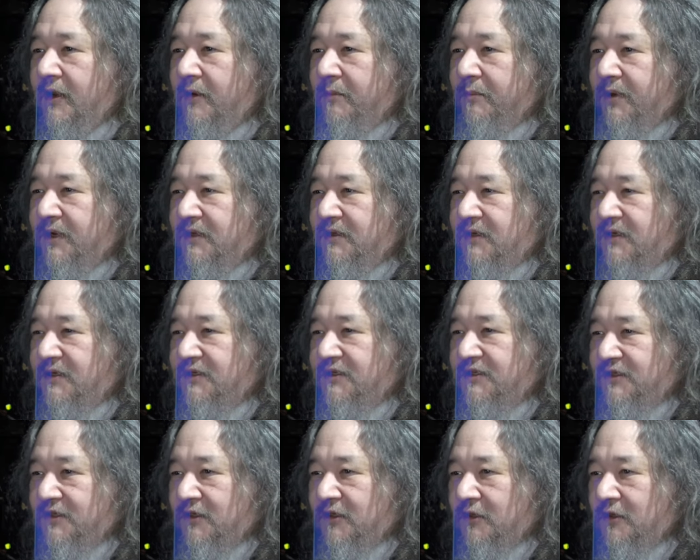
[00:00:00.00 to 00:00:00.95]
but it
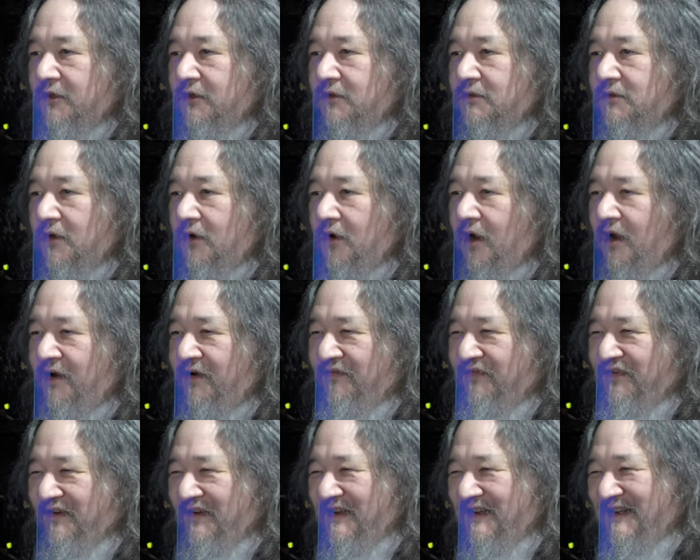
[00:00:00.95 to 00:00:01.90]
still looks
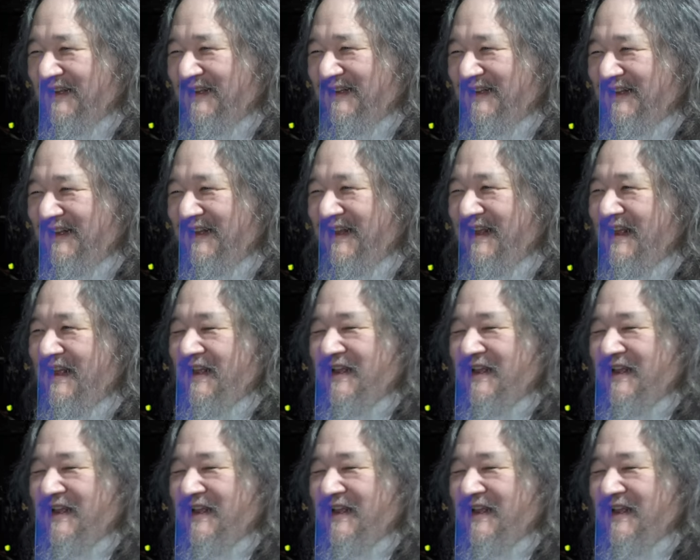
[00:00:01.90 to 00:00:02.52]
awful.